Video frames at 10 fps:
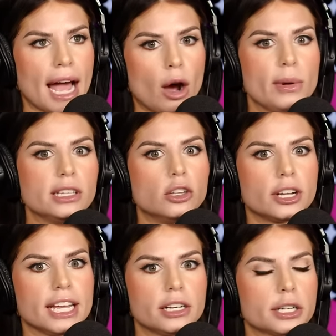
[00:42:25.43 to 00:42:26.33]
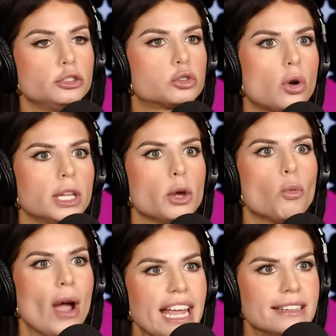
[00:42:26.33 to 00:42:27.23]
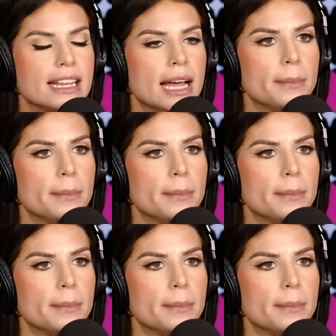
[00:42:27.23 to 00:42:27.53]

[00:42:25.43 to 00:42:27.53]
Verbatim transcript: how we look at controlling weight